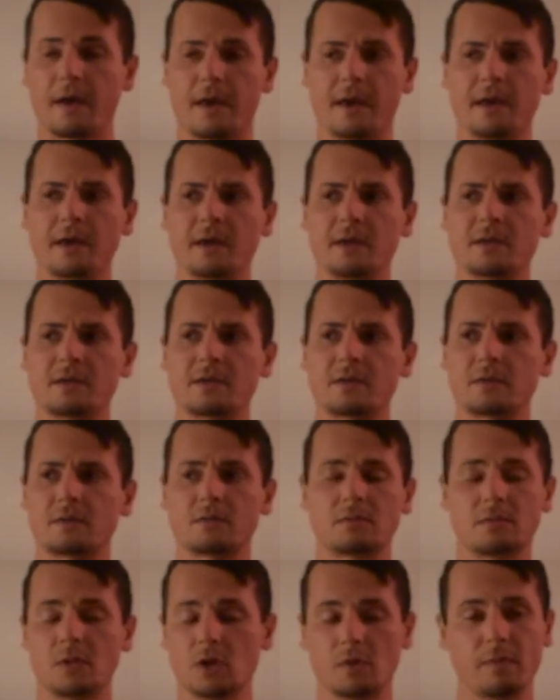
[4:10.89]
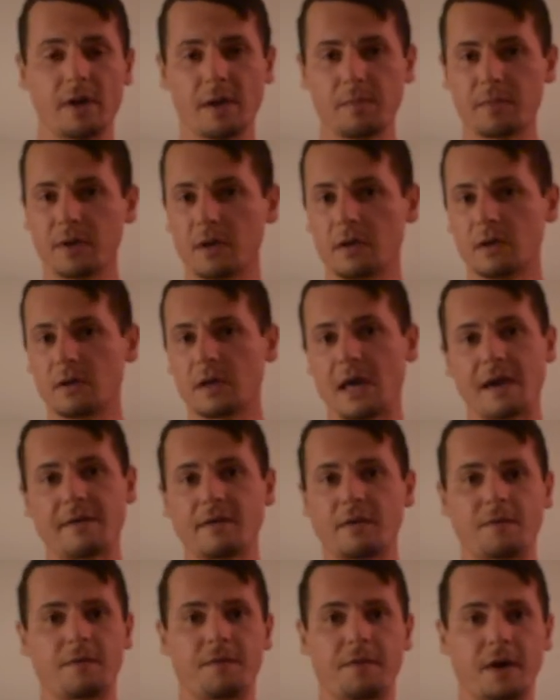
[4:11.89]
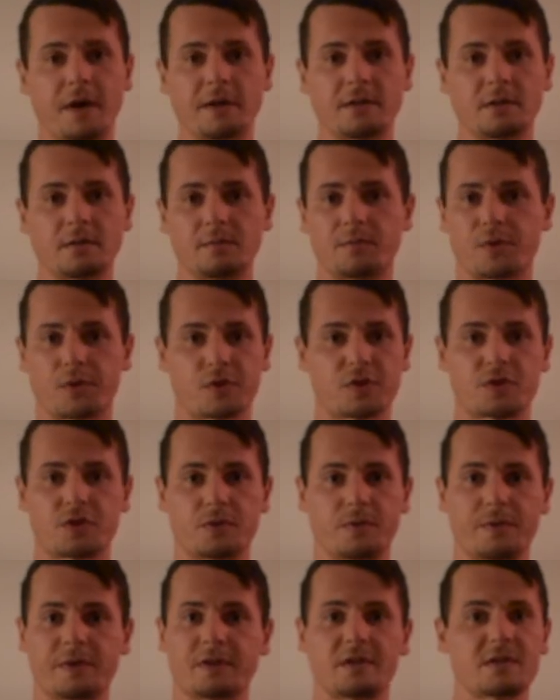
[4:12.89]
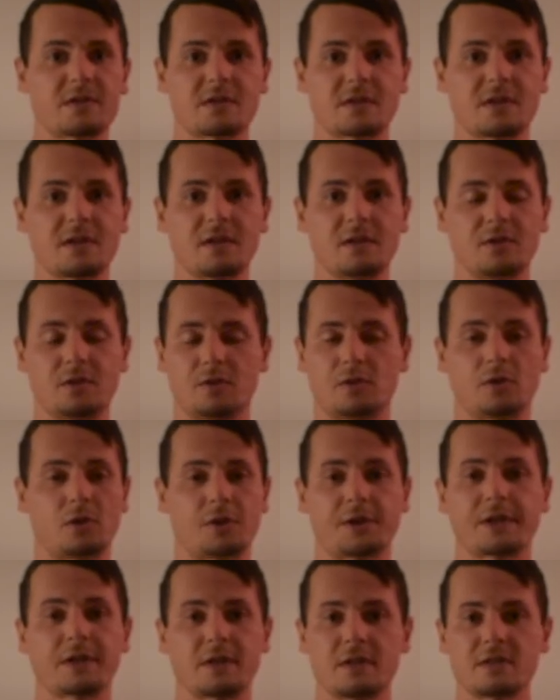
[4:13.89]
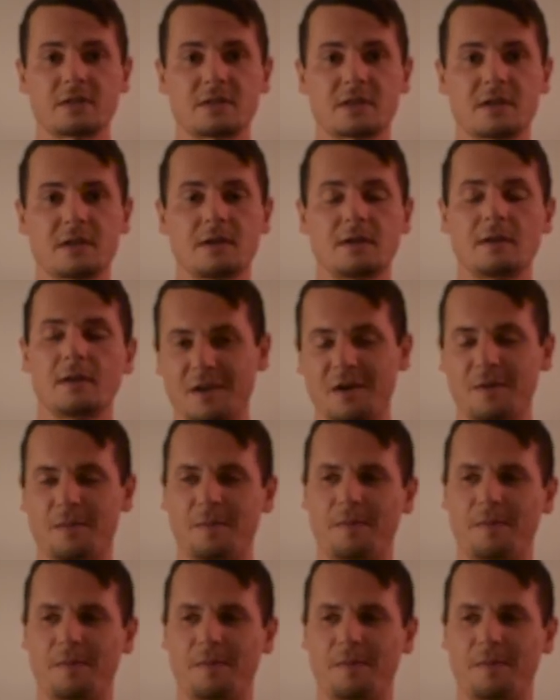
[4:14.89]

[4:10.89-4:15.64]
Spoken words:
And you may be having fun pursuing this skill, you learning this skill,